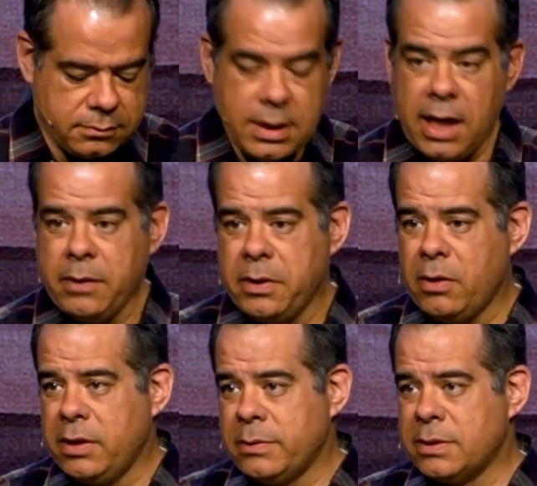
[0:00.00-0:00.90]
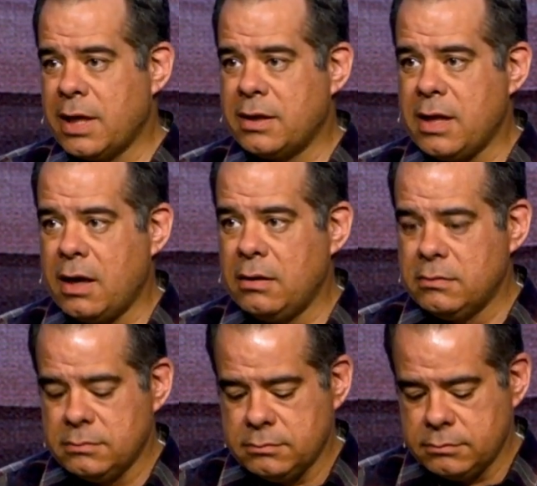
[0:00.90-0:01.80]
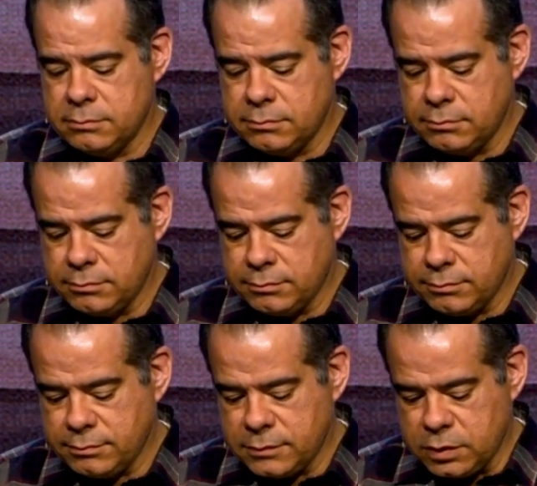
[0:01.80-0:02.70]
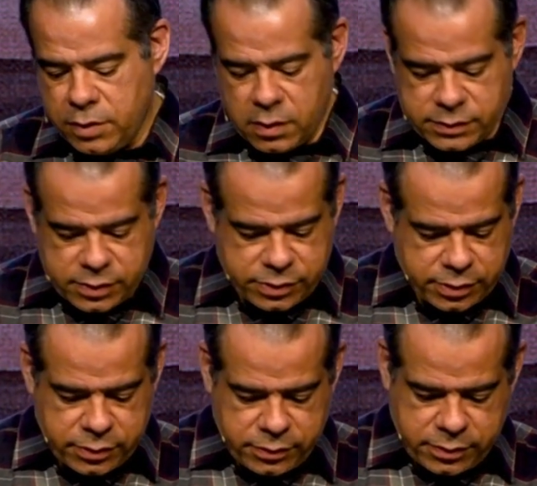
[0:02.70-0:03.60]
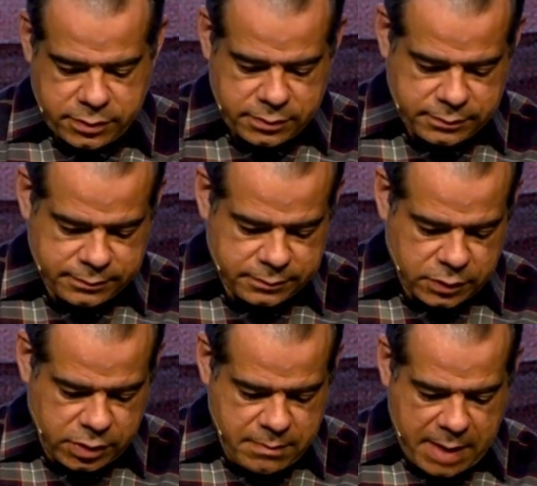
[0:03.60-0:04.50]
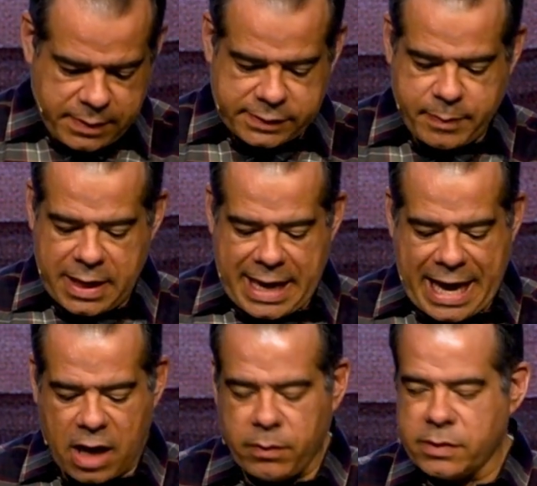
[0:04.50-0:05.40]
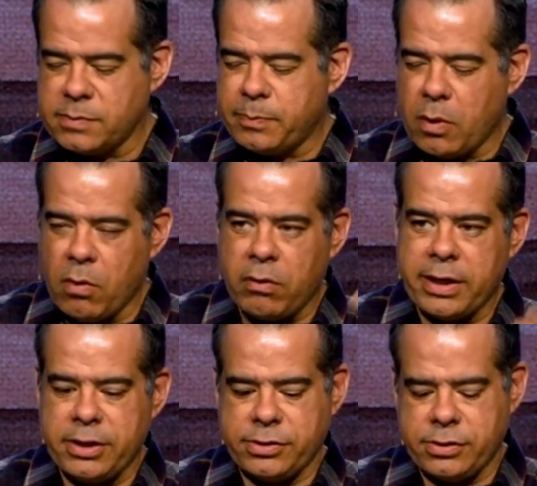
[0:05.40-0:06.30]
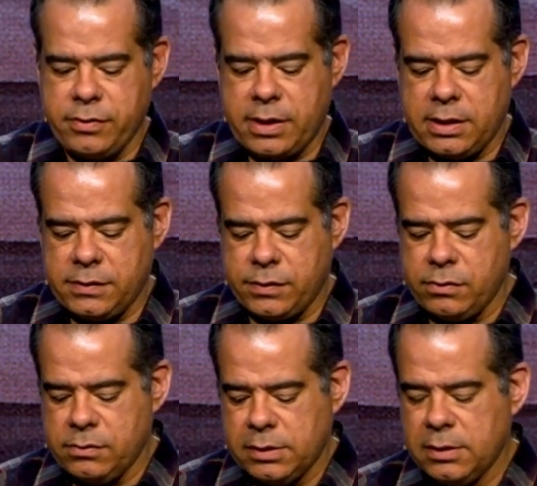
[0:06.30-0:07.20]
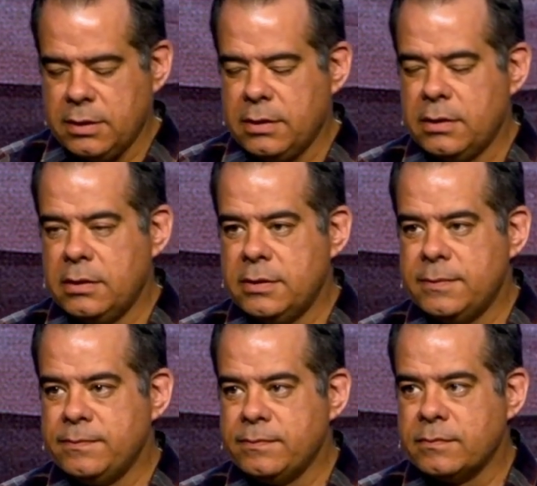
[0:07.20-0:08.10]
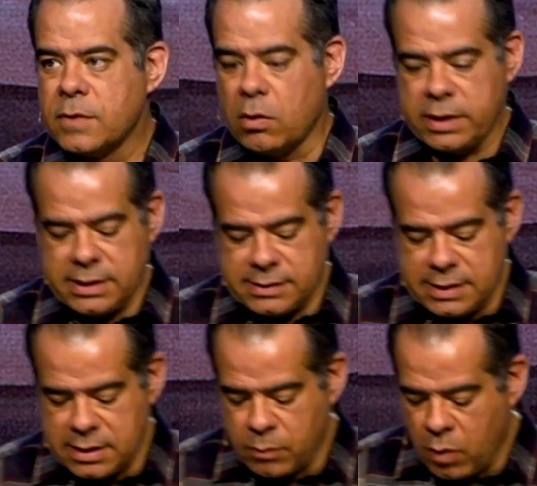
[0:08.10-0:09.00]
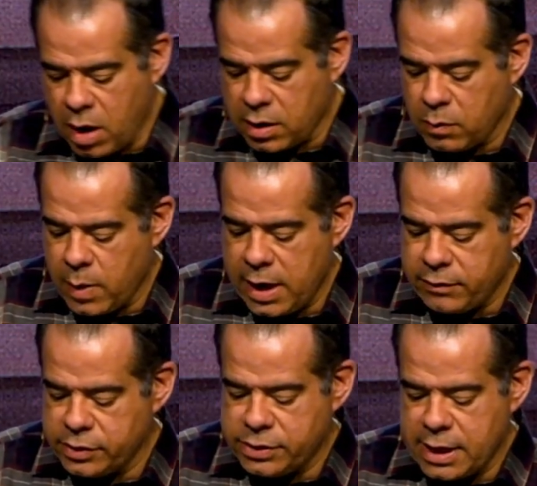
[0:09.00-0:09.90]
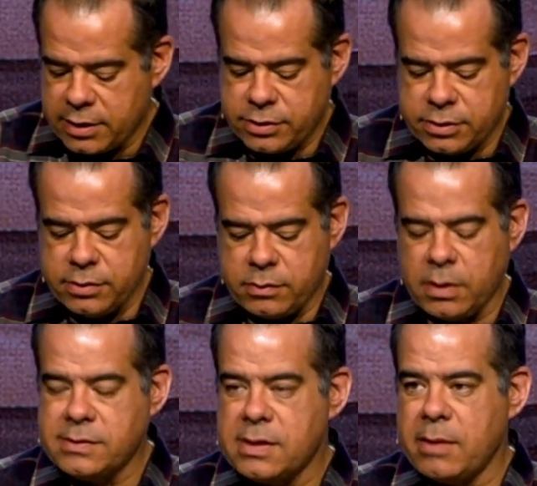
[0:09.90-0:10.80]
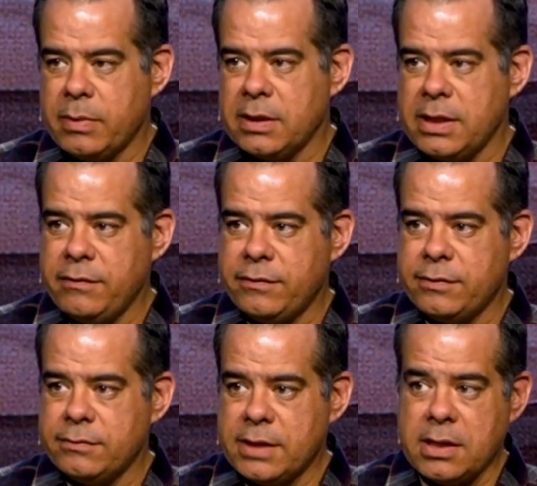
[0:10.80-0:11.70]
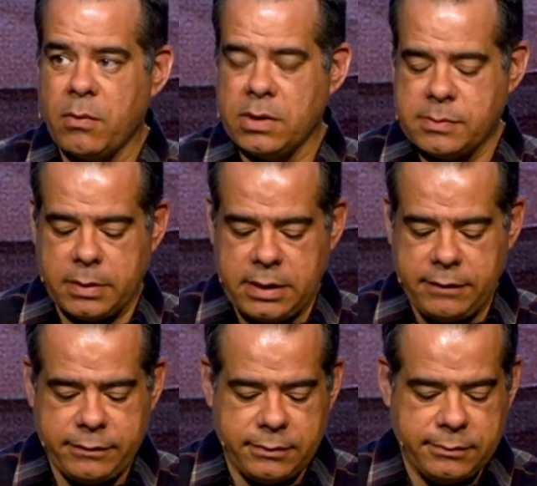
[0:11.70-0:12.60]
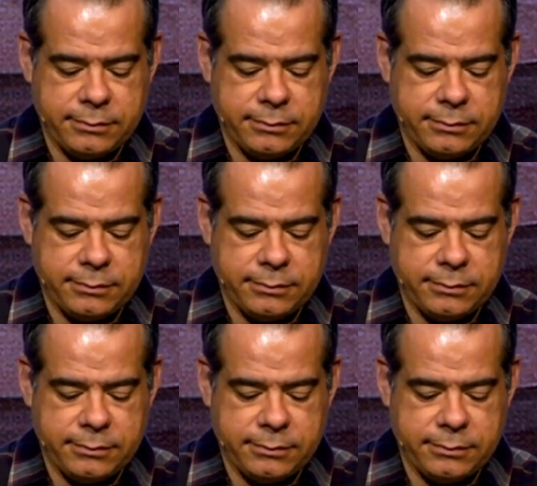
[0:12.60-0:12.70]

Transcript: Anyone know anyone like that? Who knows the truth? Who you maybe spent hours pouring the truth into, only to see them walk away and reject the truth once they believed that they once believed?